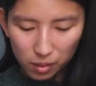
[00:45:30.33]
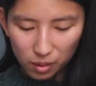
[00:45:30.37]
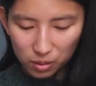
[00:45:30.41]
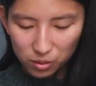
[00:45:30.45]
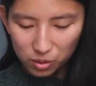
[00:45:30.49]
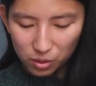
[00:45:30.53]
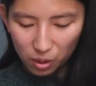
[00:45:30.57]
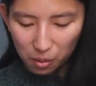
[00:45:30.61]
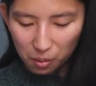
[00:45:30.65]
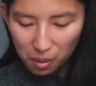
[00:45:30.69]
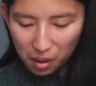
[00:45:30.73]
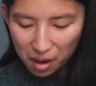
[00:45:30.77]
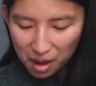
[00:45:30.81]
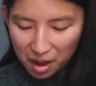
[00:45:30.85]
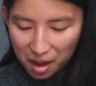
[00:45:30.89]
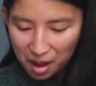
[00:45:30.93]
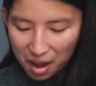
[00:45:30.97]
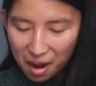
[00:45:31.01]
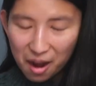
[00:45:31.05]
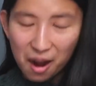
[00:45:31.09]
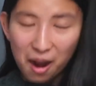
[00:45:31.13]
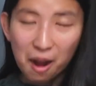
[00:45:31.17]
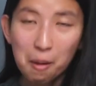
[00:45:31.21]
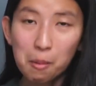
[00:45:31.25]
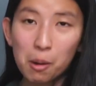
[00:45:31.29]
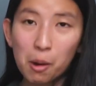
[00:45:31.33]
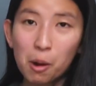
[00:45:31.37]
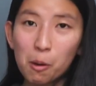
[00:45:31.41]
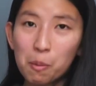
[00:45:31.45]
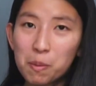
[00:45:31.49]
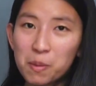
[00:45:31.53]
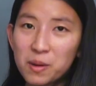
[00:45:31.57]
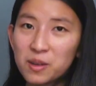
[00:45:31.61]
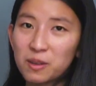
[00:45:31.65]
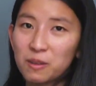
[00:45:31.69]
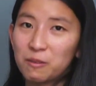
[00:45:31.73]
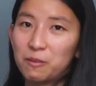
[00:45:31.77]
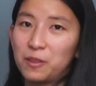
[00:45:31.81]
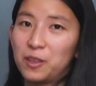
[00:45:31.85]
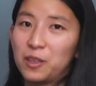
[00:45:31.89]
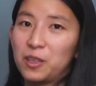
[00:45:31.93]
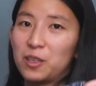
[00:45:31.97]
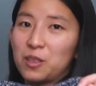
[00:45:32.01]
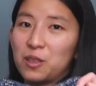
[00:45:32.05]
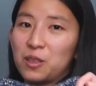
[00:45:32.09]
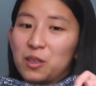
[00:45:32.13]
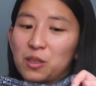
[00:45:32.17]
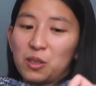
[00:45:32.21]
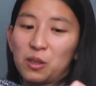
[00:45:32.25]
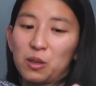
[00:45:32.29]
So I'm hoping to
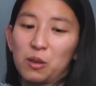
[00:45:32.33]
finish this